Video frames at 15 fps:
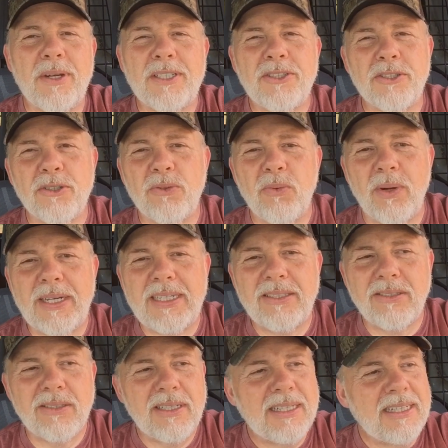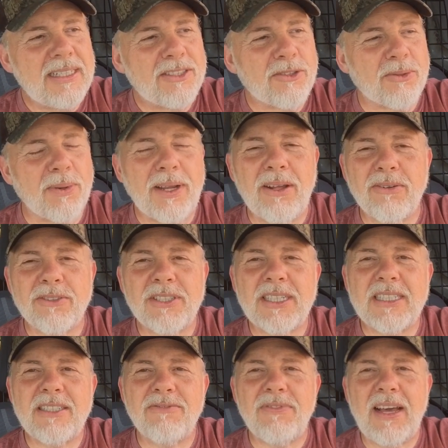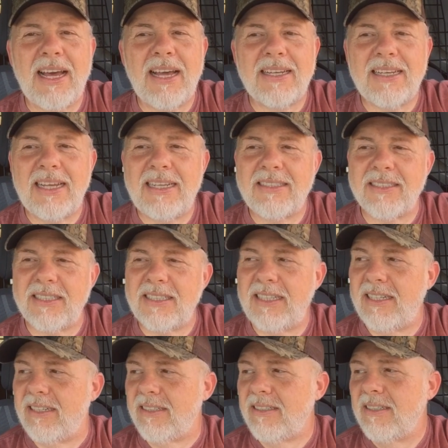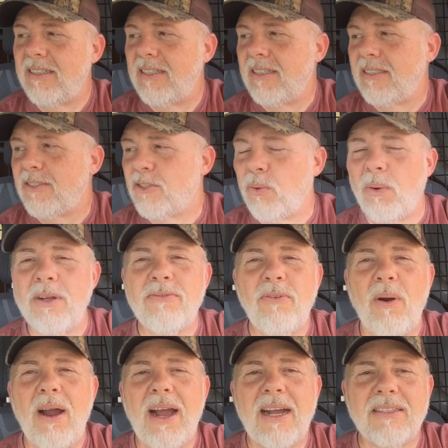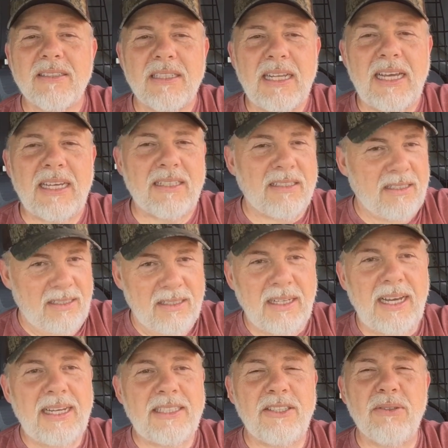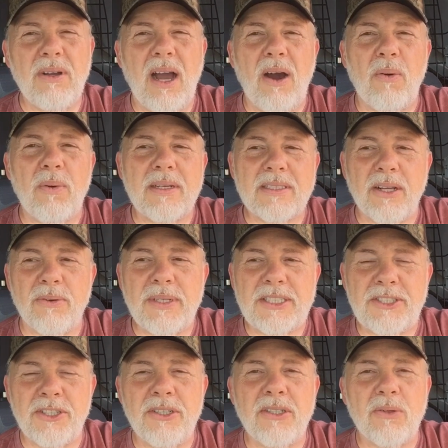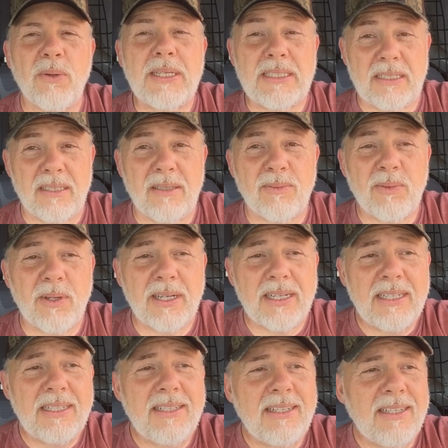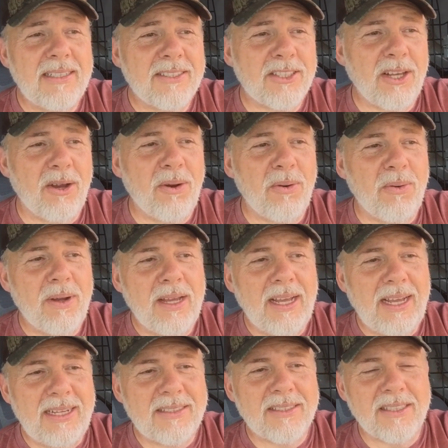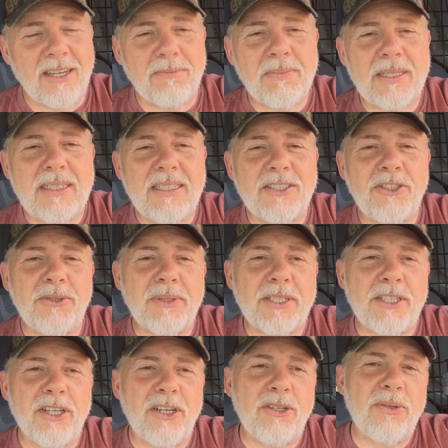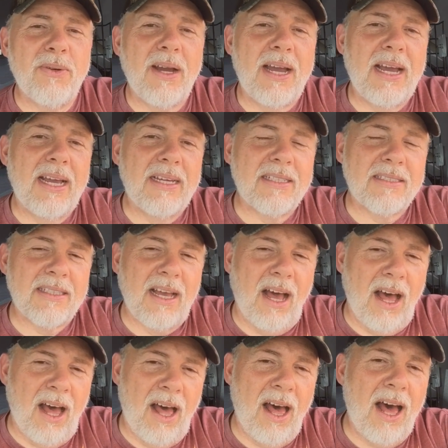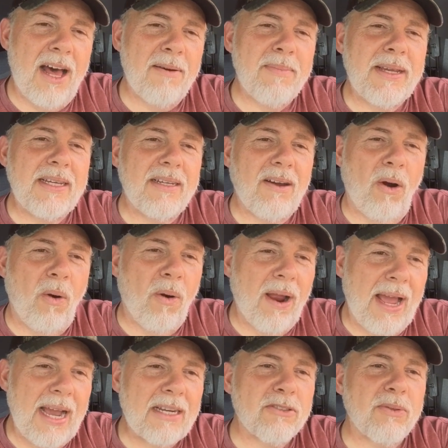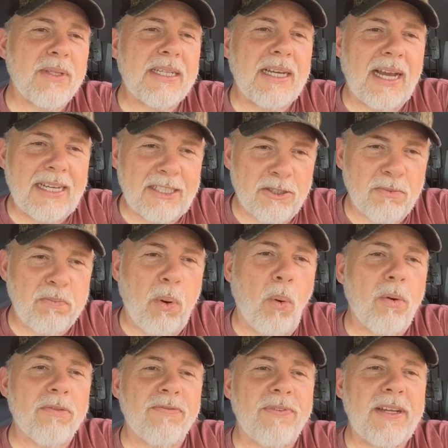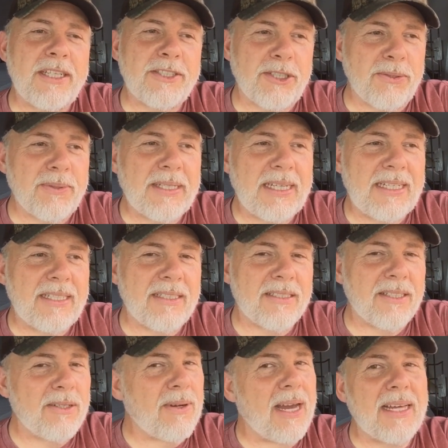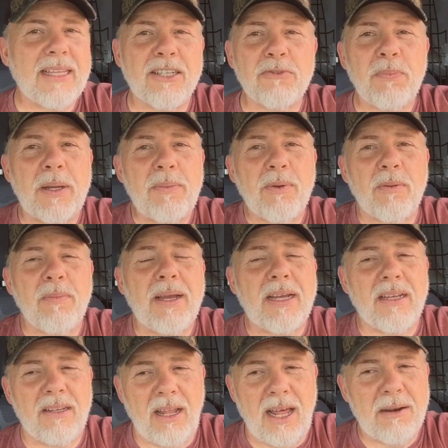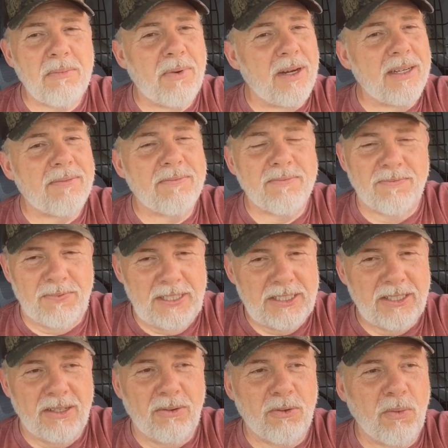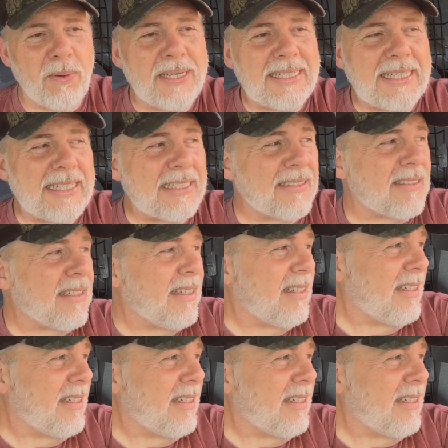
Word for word: it at your will, 365 days a year, 24 hours a day. Hey, you can always go get your hook wet somewhere. So it's something that you can do as a hobby or actually a sport fish you can get into. Hey, there's people that make a lot of money fishing on the weekends